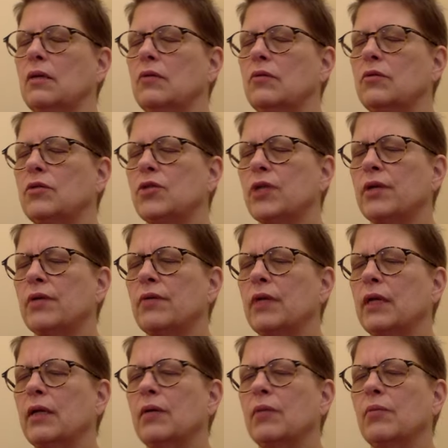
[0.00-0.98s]
generate
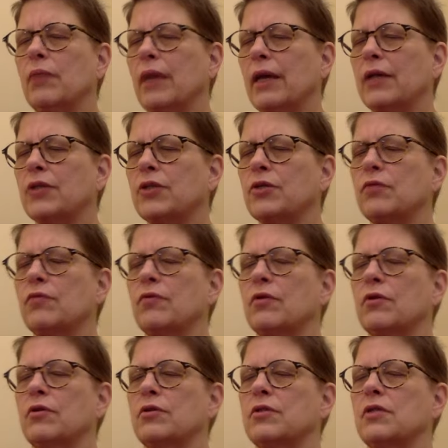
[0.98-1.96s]
compassion for
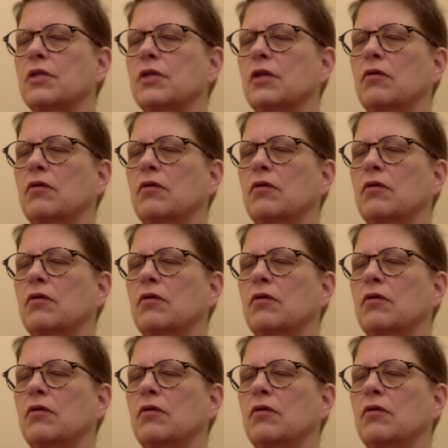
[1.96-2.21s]
yourself,